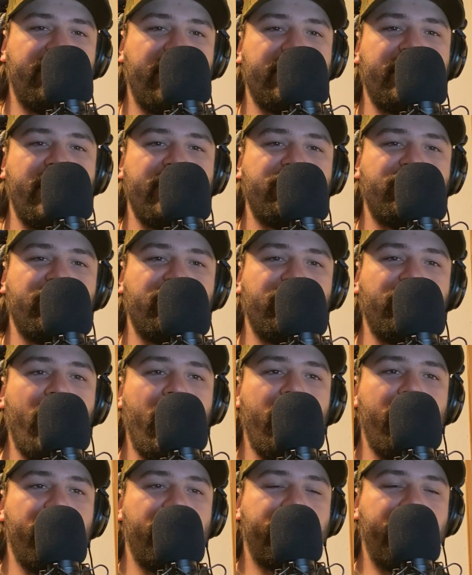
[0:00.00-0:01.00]
Like that's just
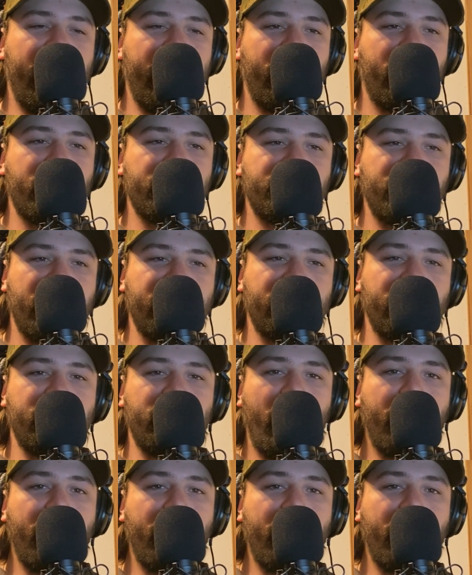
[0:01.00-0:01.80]
fire adjacent.